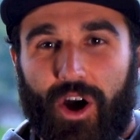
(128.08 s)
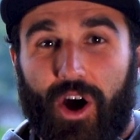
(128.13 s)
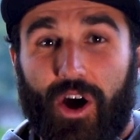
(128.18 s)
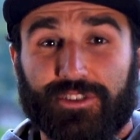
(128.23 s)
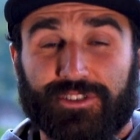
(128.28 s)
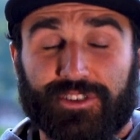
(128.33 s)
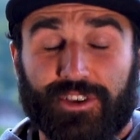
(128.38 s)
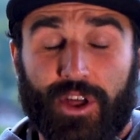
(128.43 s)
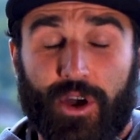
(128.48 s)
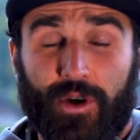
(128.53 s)

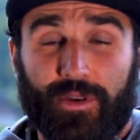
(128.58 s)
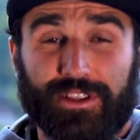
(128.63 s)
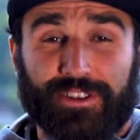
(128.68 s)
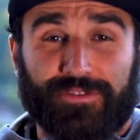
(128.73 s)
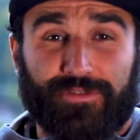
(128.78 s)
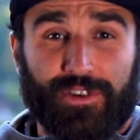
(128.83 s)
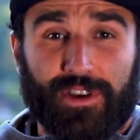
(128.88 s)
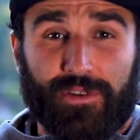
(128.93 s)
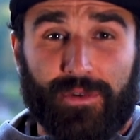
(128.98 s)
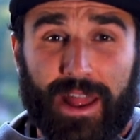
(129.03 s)
Also known
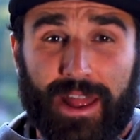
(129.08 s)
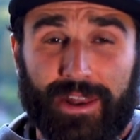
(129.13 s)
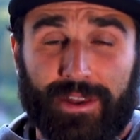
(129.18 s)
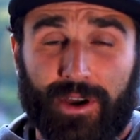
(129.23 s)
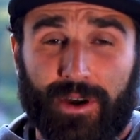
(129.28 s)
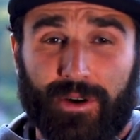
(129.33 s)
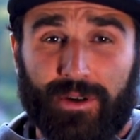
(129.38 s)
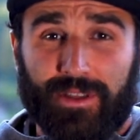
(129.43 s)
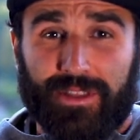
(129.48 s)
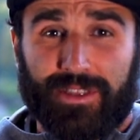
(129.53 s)
as free
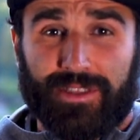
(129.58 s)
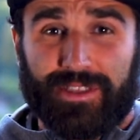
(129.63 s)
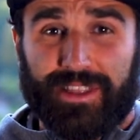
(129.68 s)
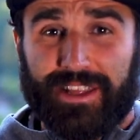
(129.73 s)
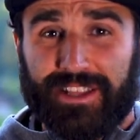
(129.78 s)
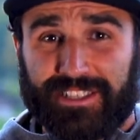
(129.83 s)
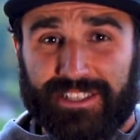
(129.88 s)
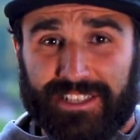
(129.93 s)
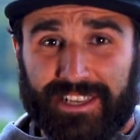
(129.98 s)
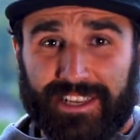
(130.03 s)
rando,
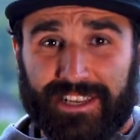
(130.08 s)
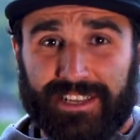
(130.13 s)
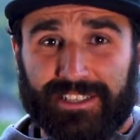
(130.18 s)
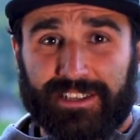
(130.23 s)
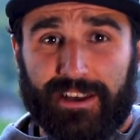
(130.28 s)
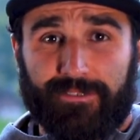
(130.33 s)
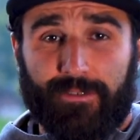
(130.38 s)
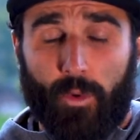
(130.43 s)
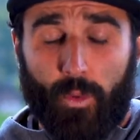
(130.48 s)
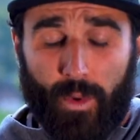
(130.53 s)
these
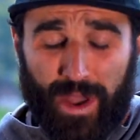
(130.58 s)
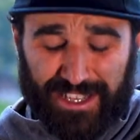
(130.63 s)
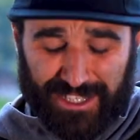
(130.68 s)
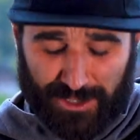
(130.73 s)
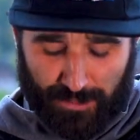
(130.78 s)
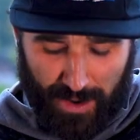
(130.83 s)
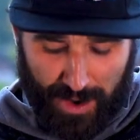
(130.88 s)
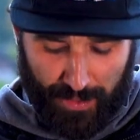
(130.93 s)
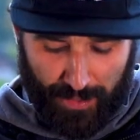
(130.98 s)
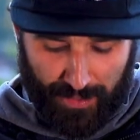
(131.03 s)
skis have a
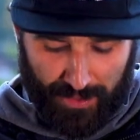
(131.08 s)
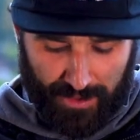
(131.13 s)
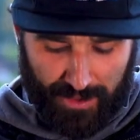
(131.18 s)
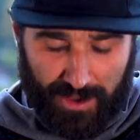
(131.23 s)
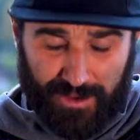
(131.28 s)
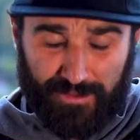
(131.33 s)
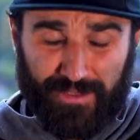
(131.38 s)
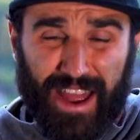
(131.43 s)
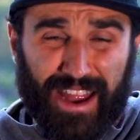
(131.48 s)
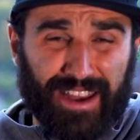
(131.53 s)
waist
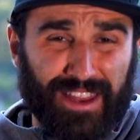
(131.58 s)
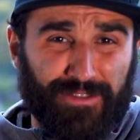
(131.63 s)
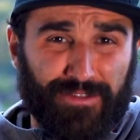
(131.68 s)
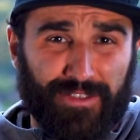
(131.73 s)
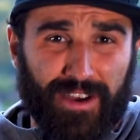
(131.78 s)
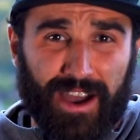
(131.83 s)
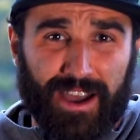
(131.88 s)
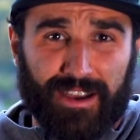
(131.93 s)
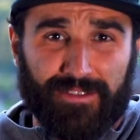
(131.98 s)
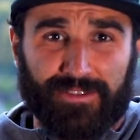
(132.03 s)
width of
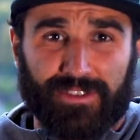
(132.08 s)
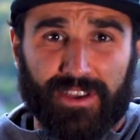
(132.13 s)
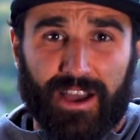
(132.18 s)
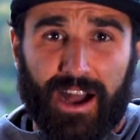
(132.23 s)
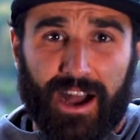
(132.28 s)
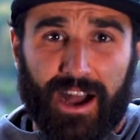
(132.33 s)
95 to